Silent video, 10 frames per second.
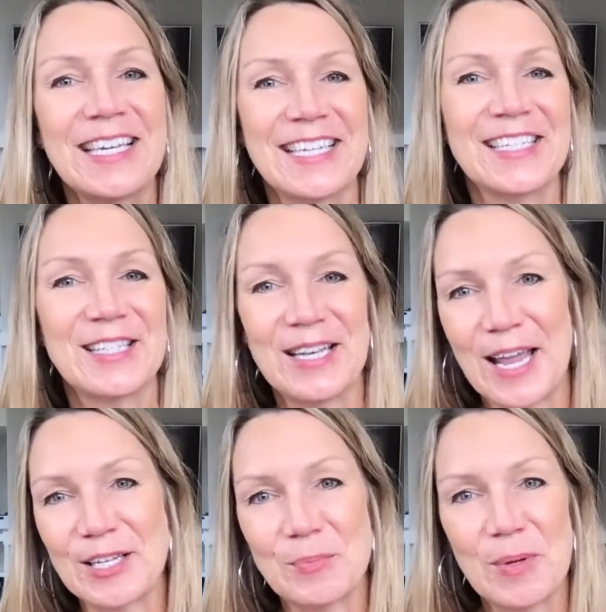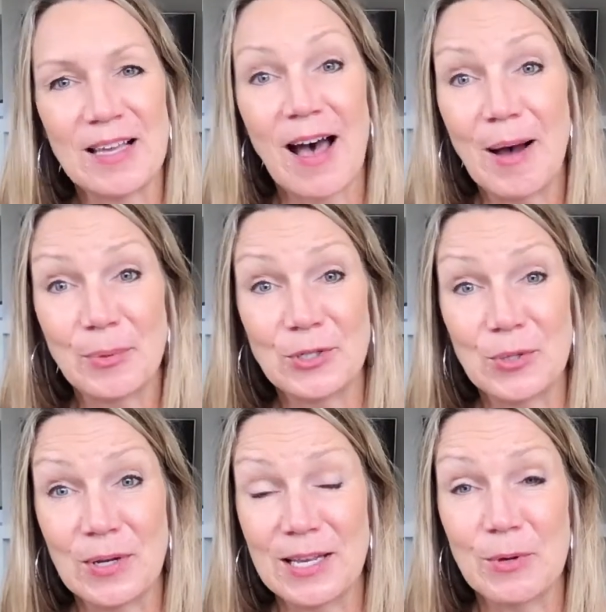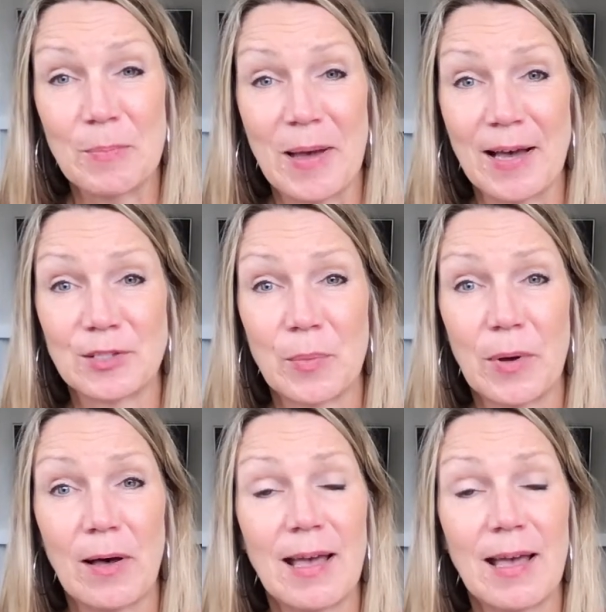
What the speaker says: is the next big opportunity with basketball,